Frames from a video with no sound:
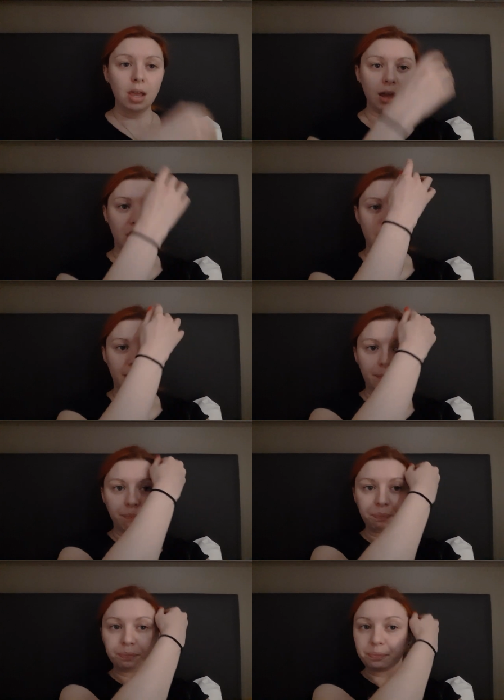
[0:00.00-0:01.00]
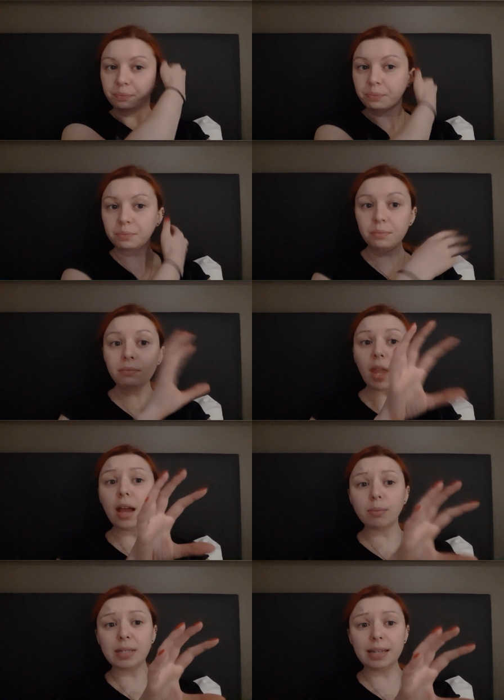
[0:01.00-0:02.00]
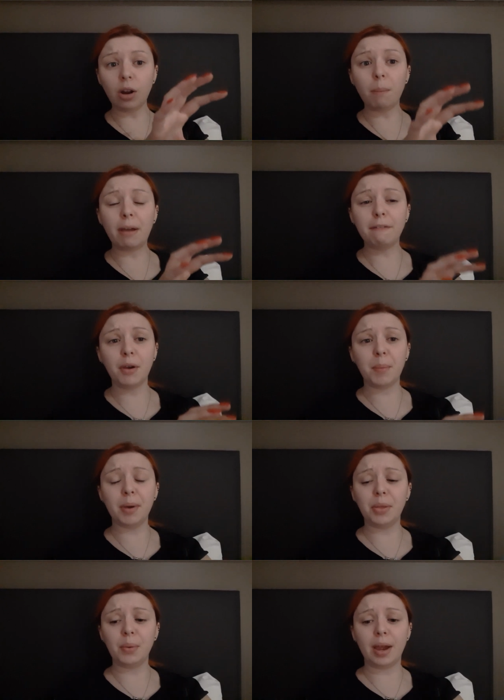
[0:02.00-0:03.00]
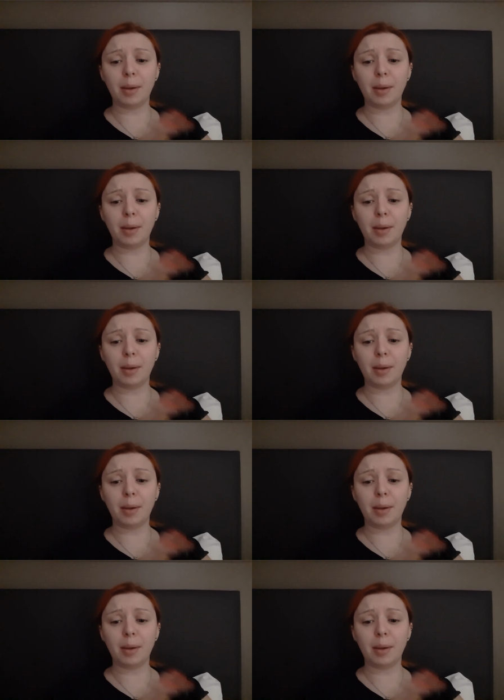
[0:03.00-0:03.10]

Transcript: I'm still on my phone, by the way.